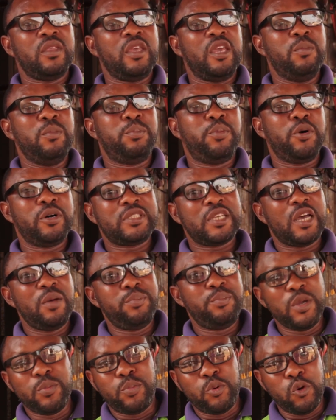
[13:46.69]

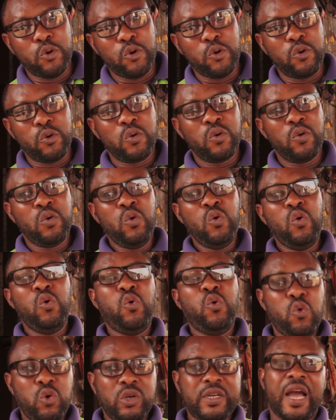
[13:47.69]
important people
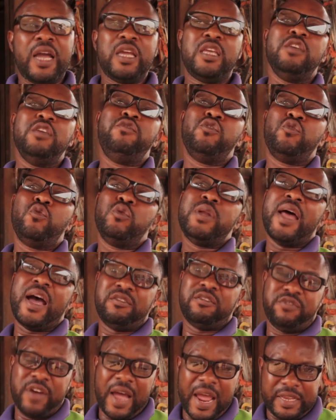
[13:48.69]
who can give you good
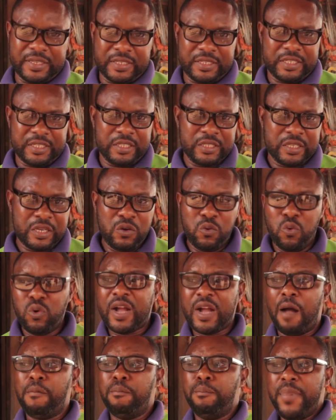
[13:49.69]
advice, who
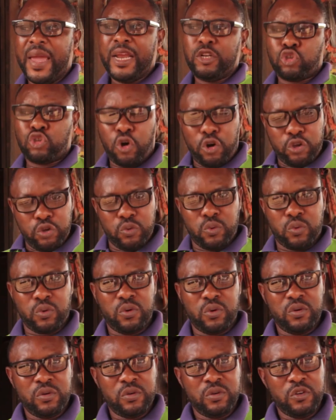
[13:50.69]
can mentor you
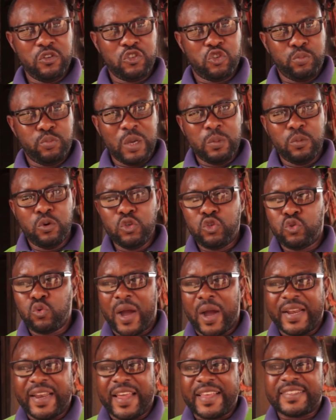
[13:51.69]
to be able
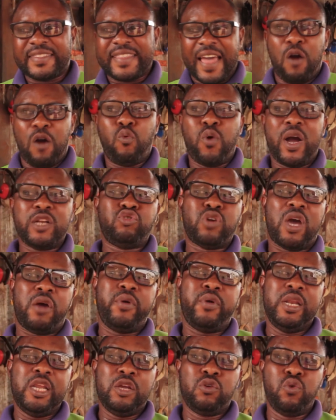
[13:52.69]
to understand what you are
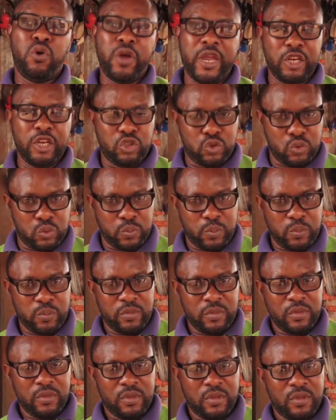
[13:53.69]
really going into.
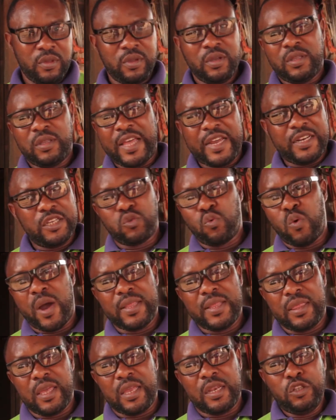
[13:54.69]
That is
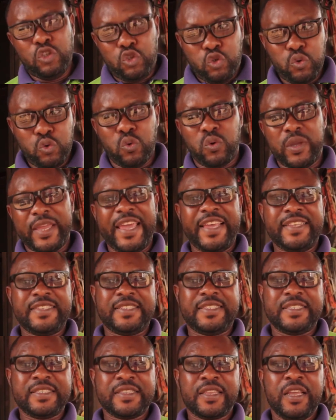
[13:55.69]
one thing. Two
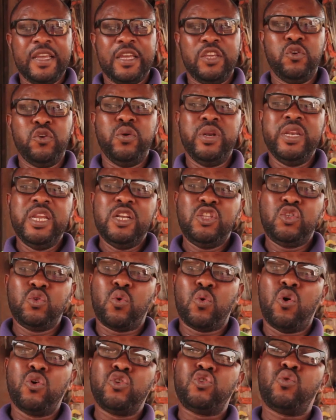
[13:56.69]
is you need
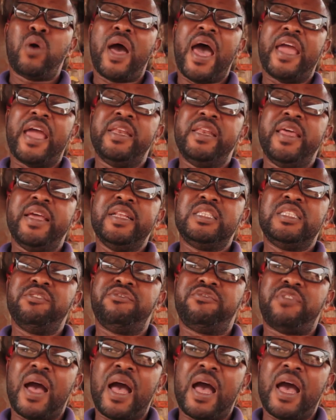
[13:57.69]
to also
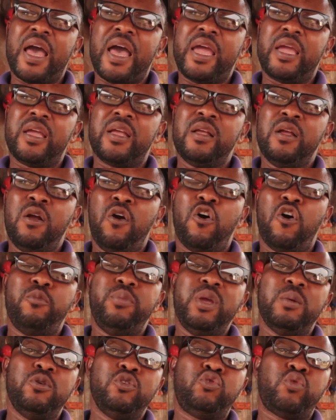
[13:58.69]
identify or
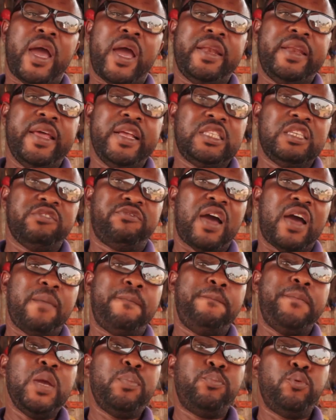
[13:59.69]
be able to identify
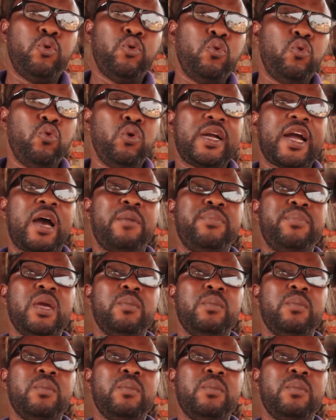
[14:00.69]
people who can